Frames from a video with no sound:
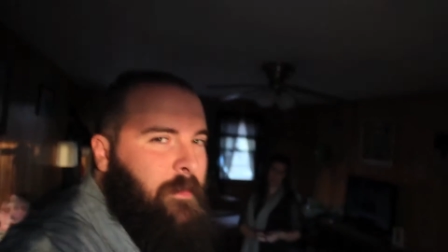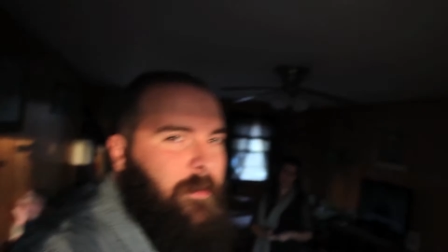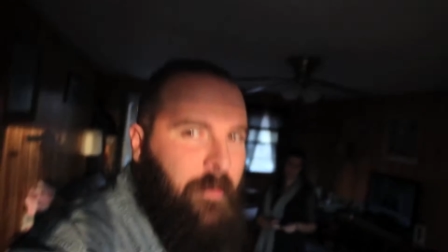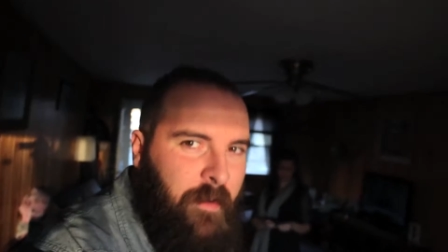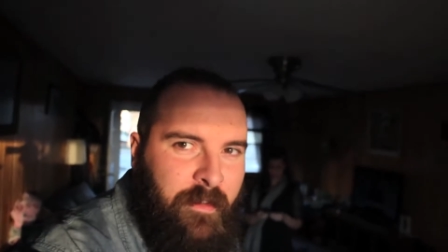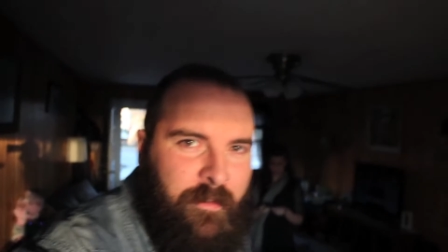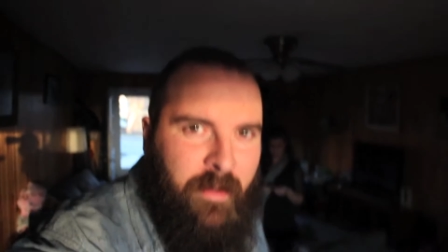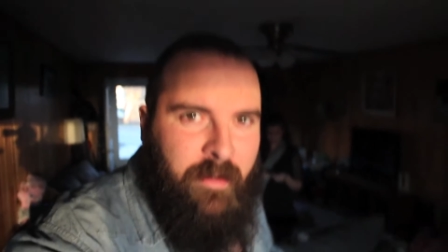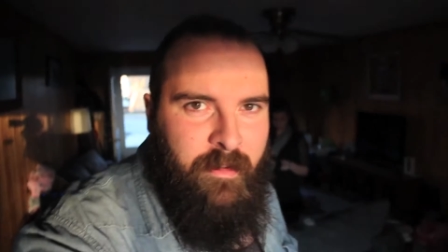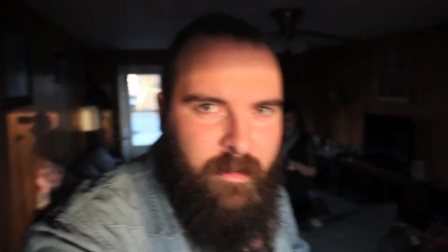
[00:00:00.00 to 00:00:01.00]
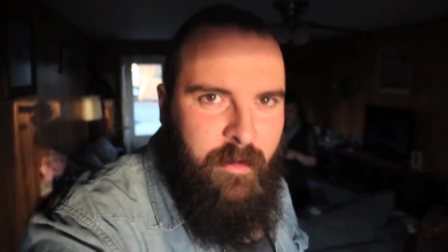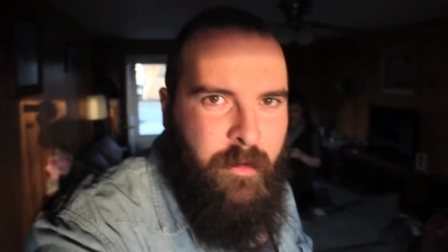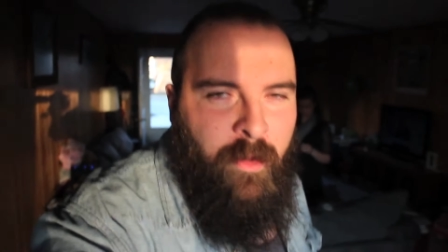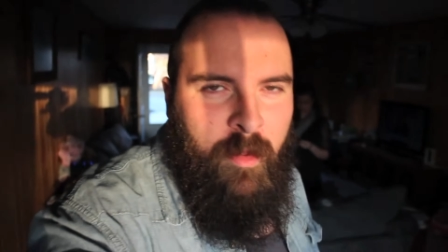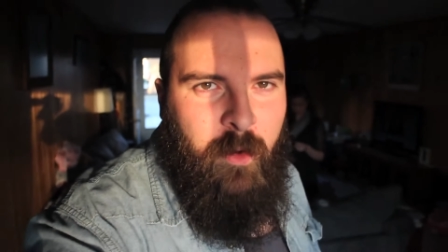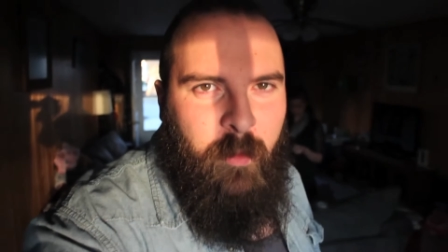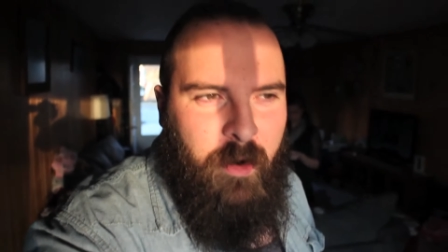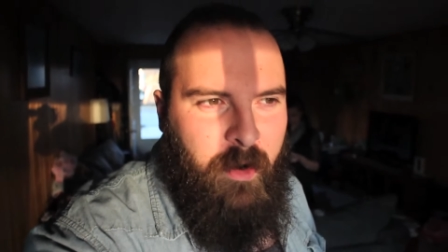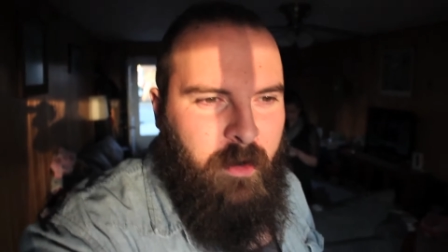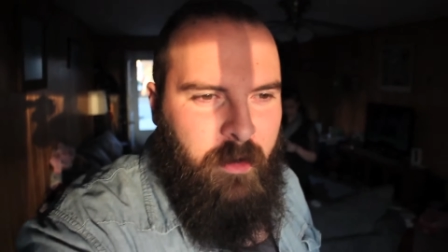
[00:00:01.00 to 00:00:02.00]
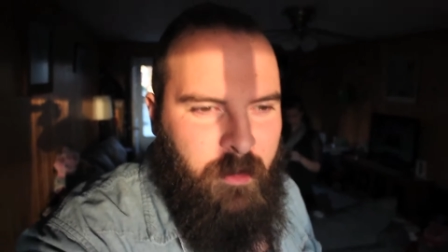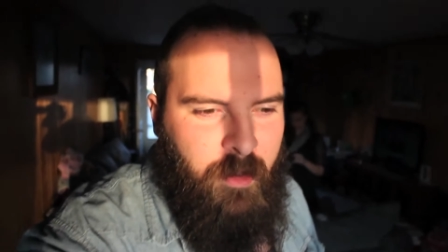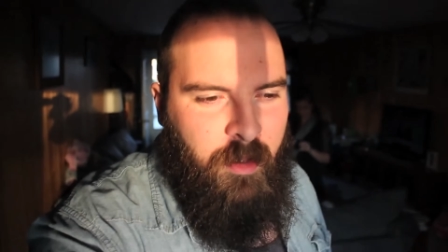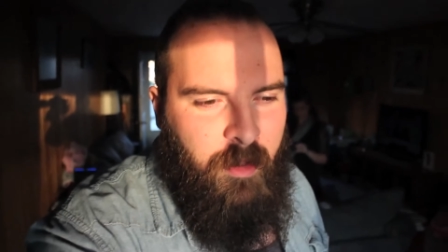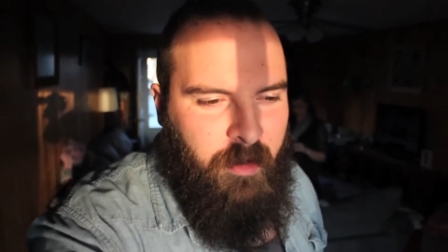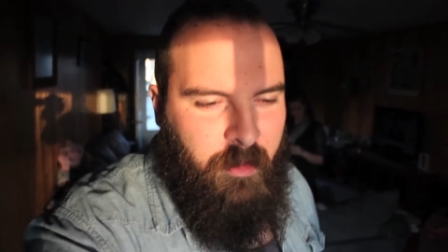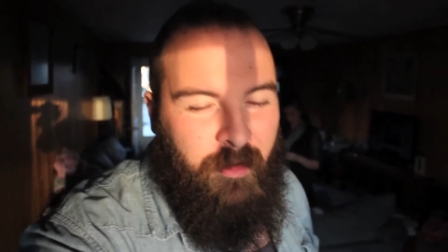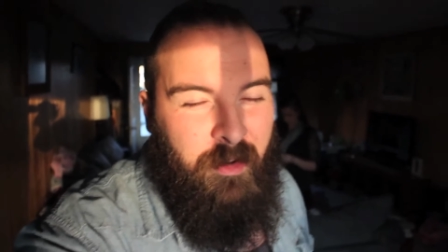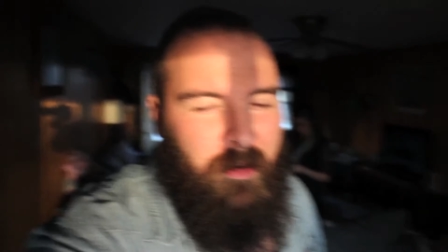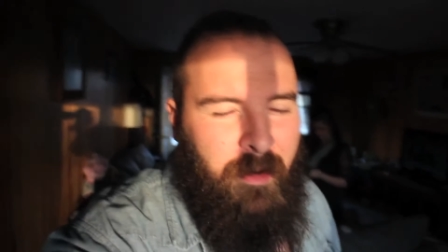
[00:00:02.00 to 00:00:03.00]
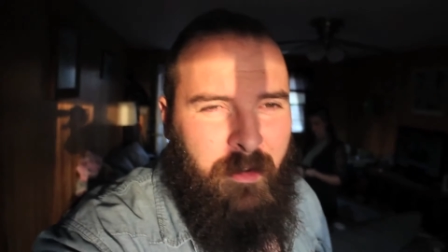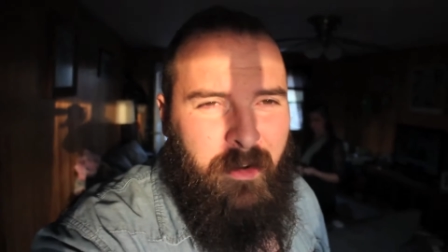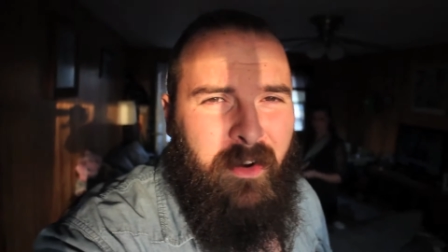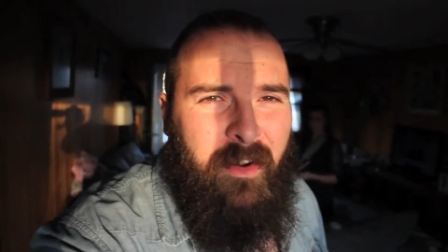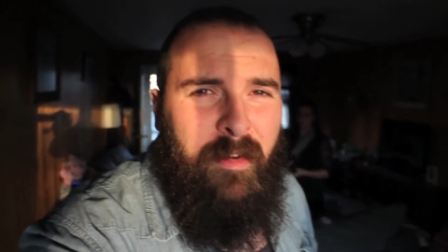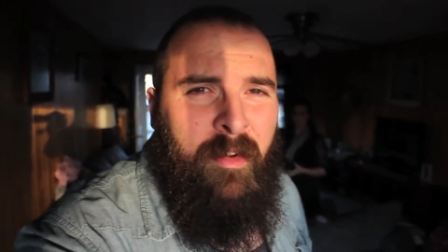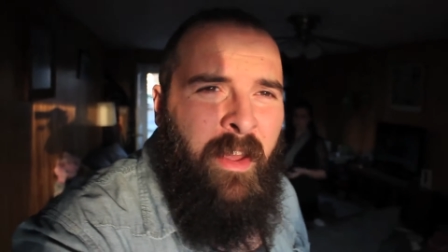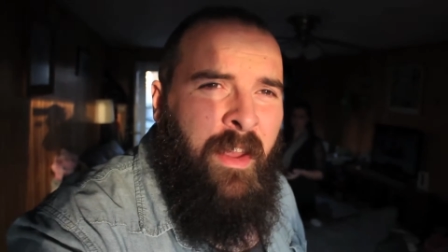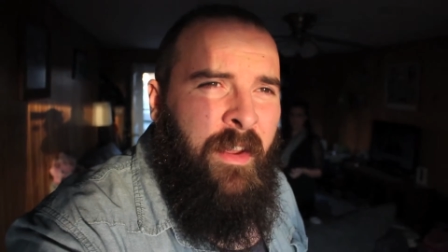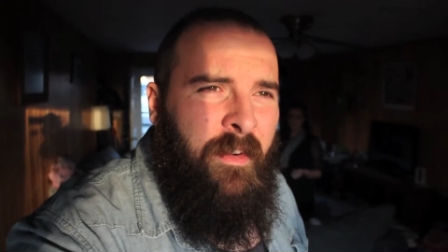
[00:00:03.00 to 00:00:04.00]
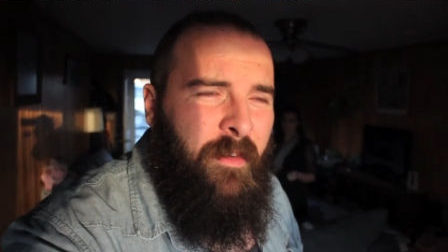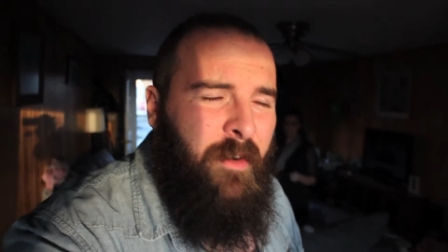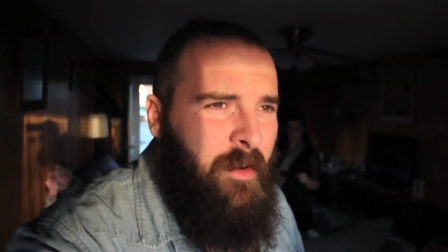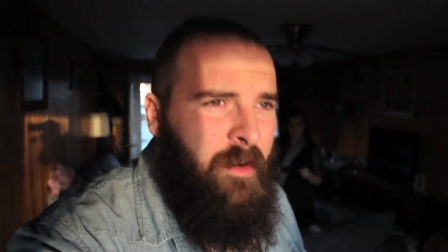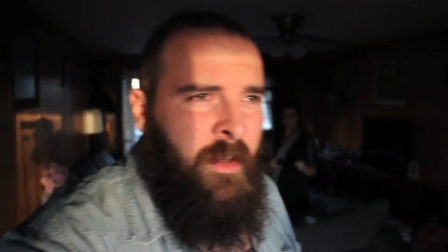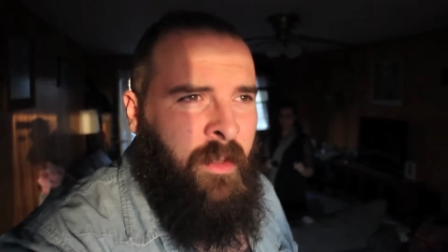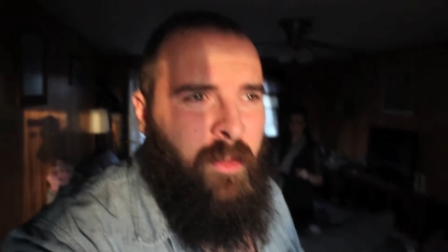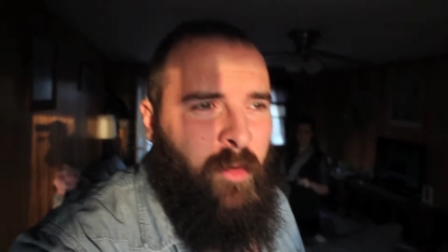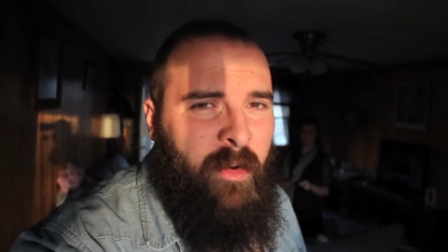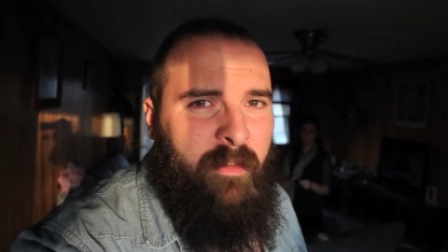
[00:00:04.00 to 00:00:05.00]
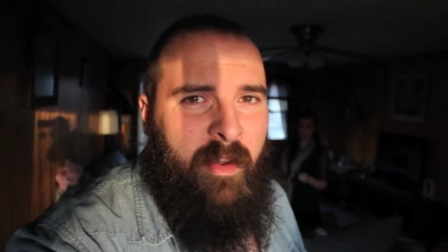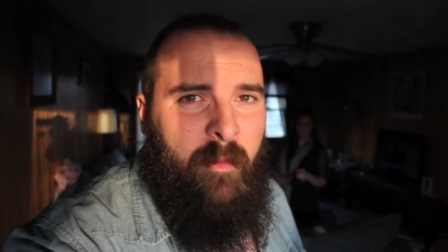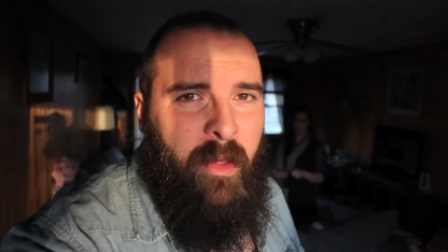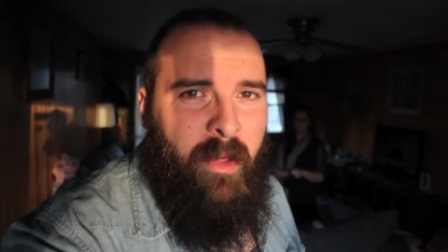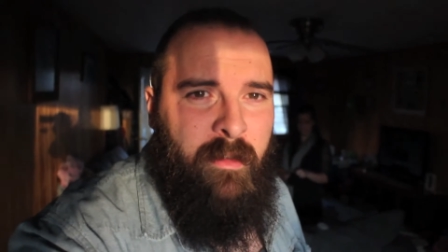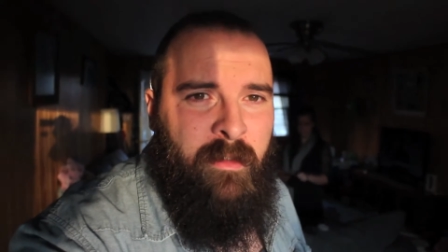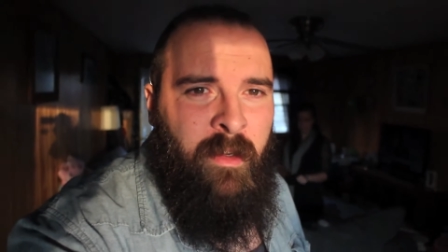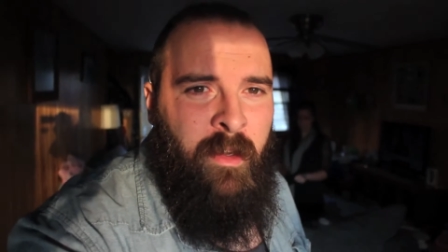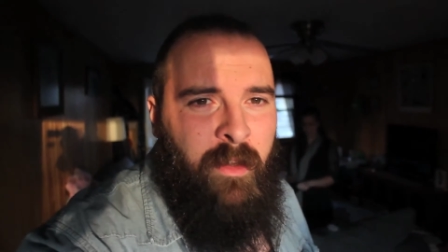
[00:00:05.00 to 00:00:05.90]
of her friends found a deal where you can get like a $300 grill for 25 bucks.